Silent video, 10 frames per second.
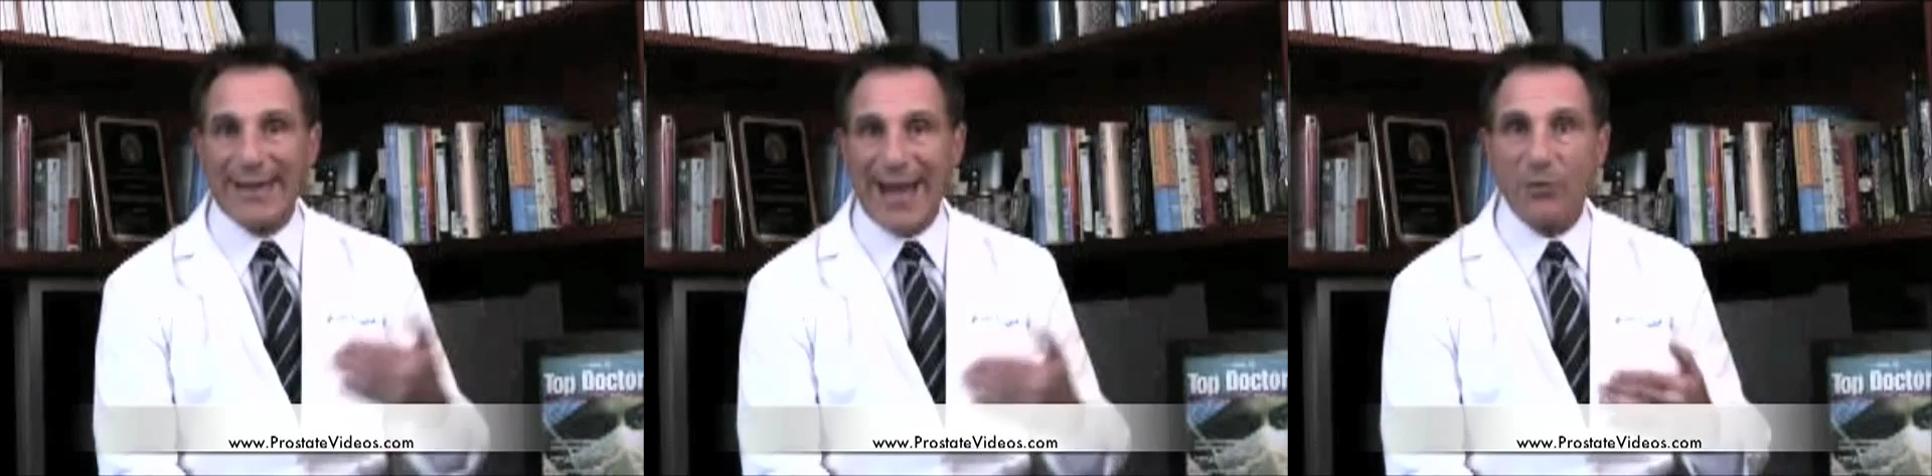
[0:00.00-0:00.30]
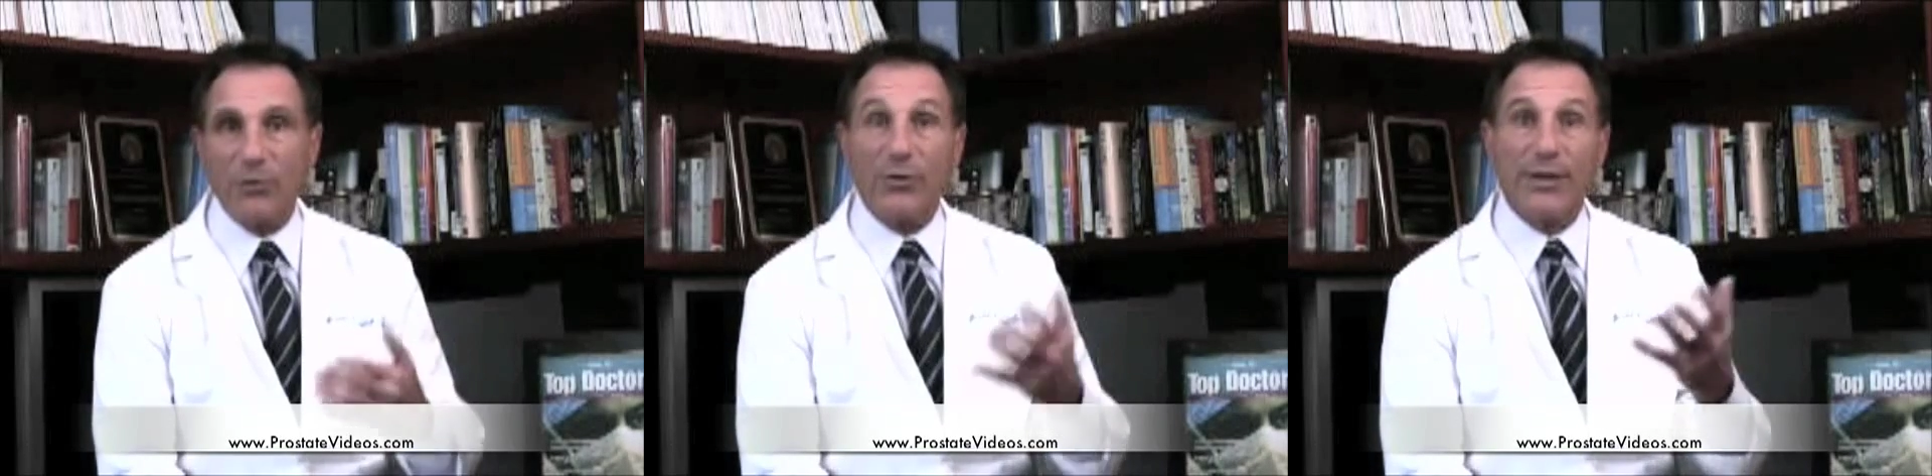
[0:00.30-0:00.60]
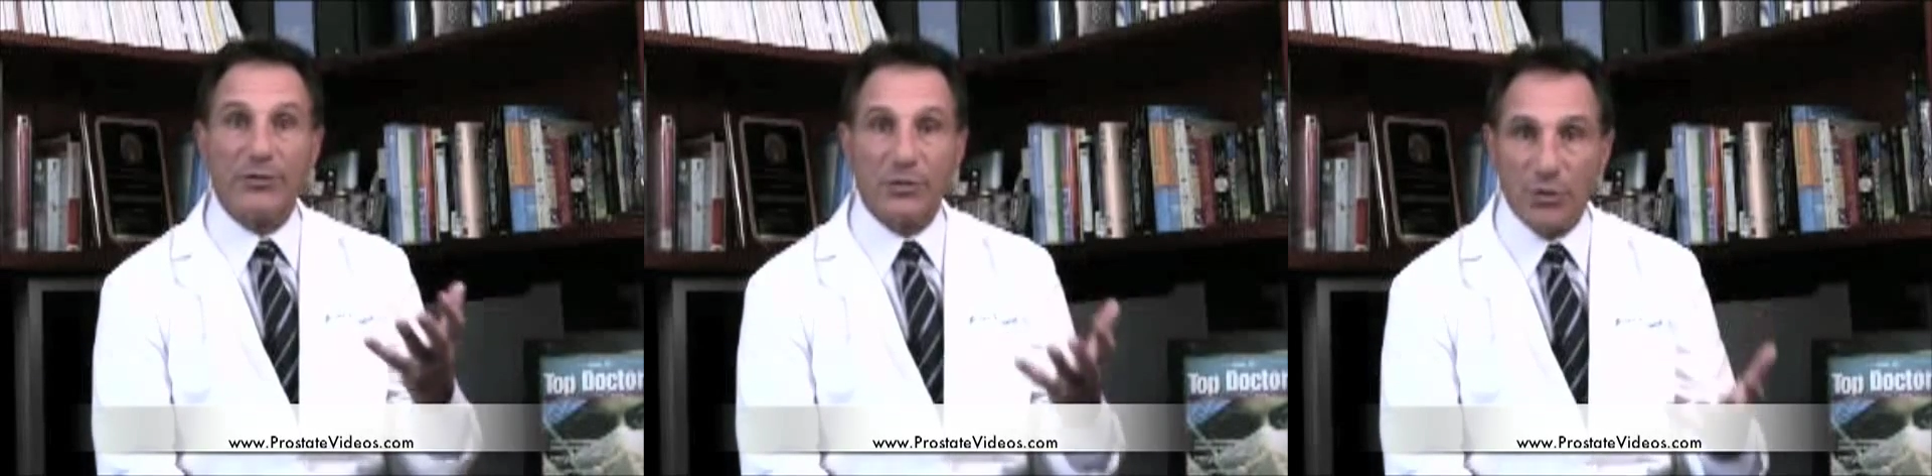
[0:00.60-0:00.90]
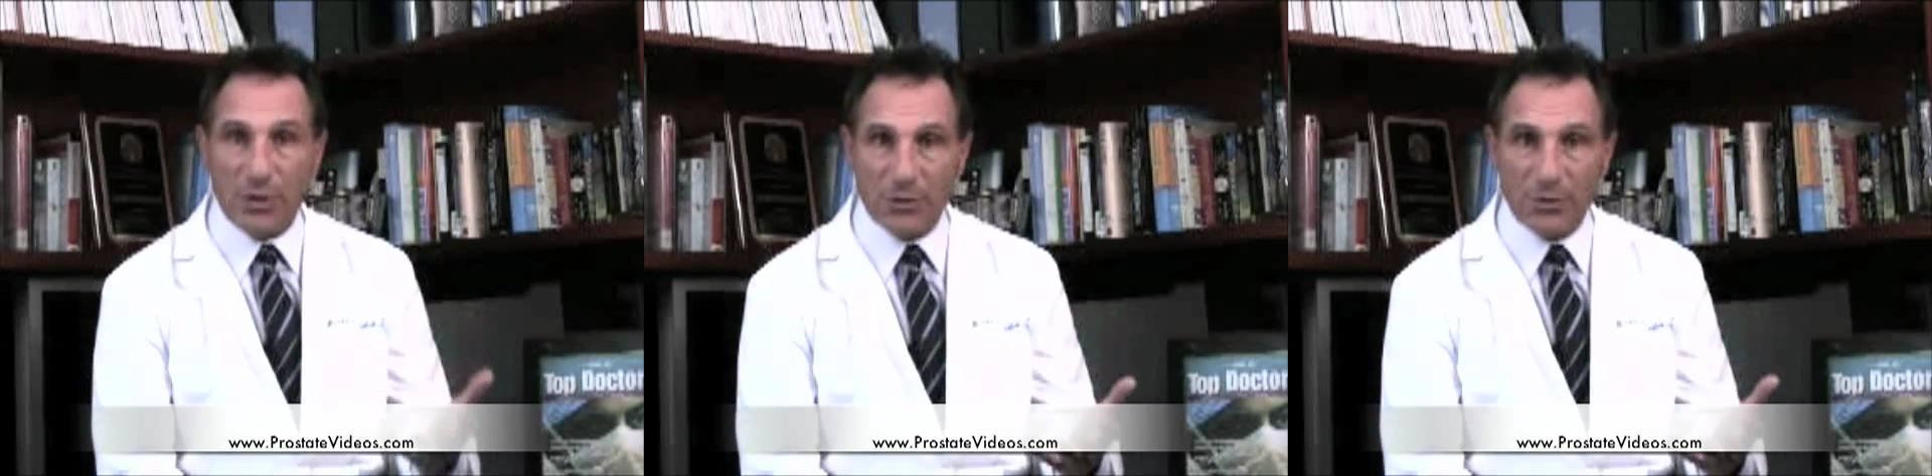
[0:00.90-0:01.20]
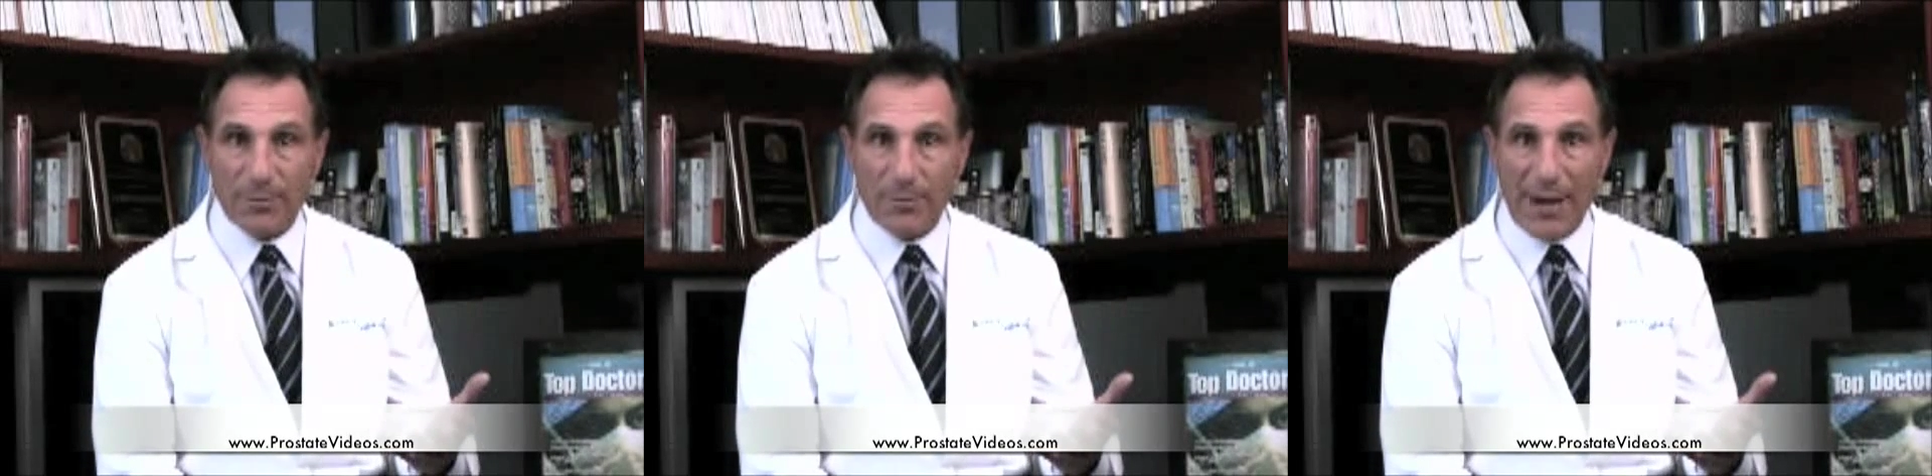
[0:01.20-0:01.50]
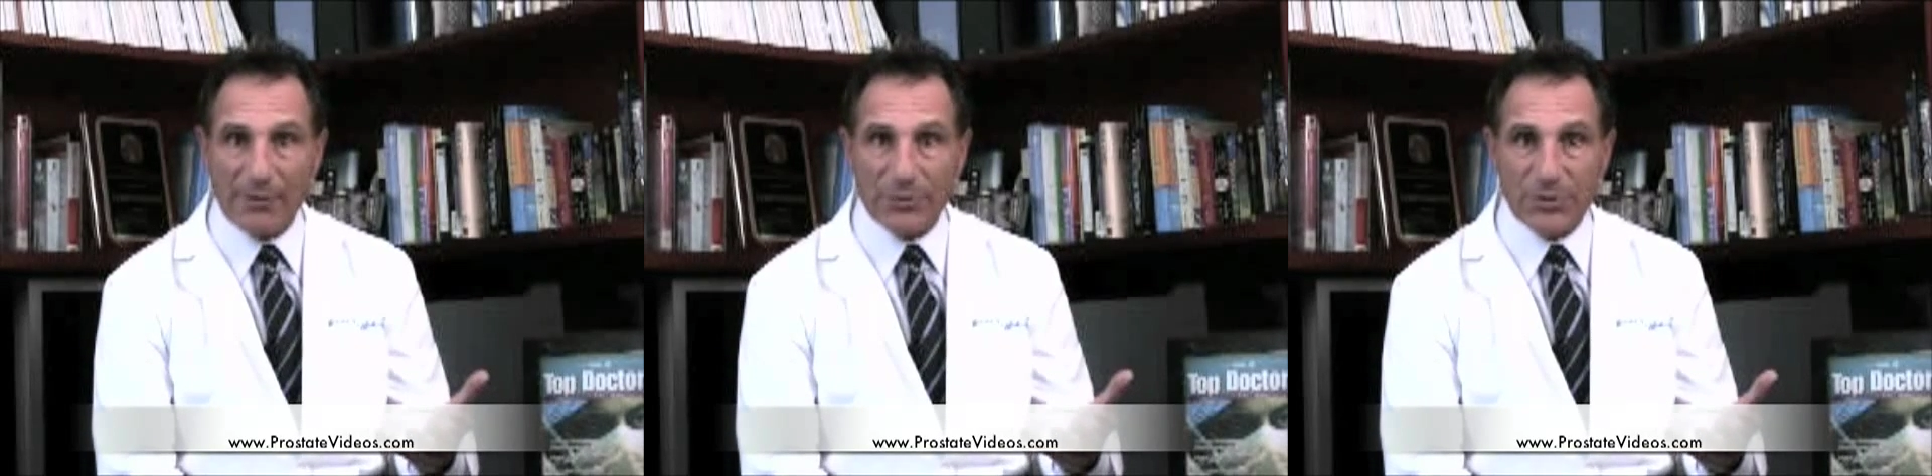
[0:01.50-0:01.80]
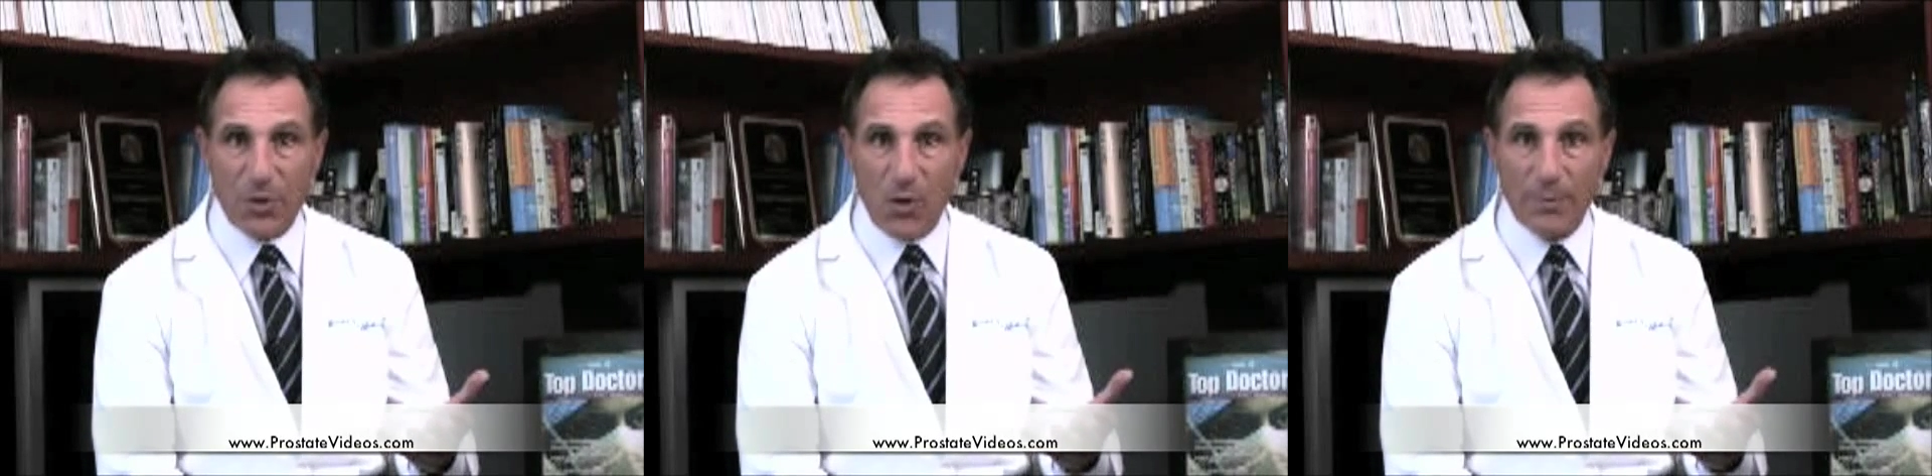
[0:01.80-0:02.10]
out, you get to look under the
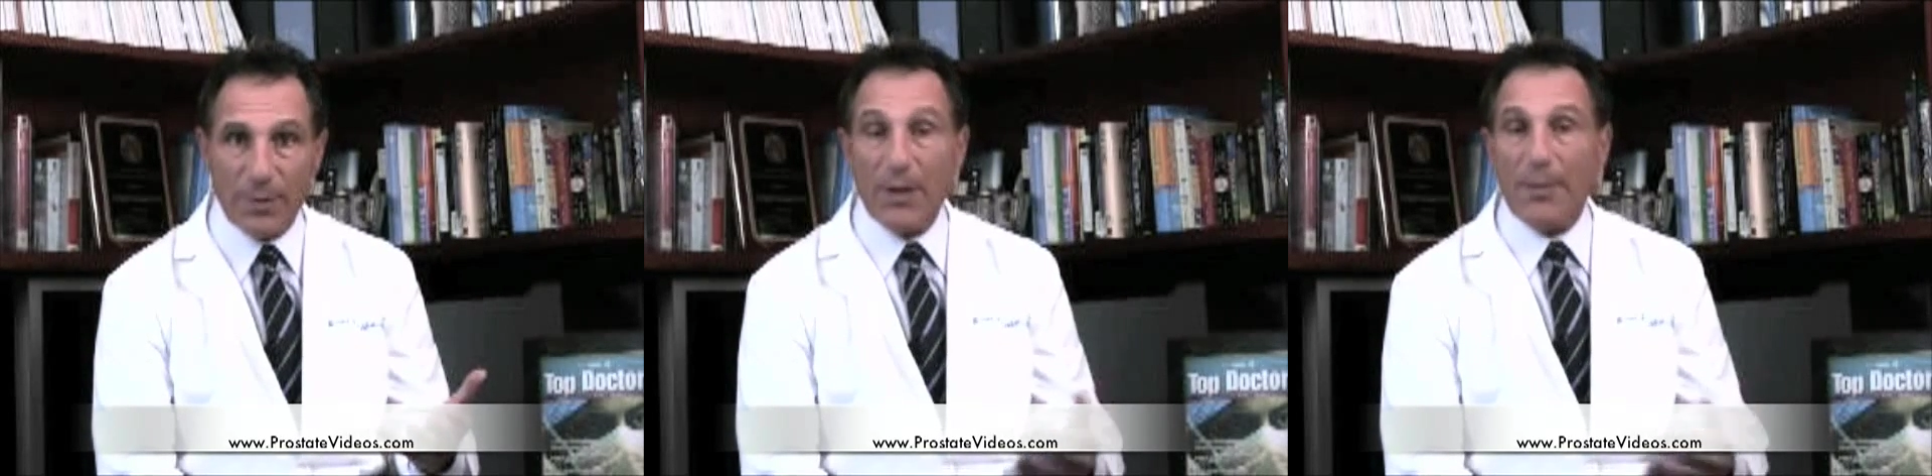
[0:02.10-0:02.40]
microscope,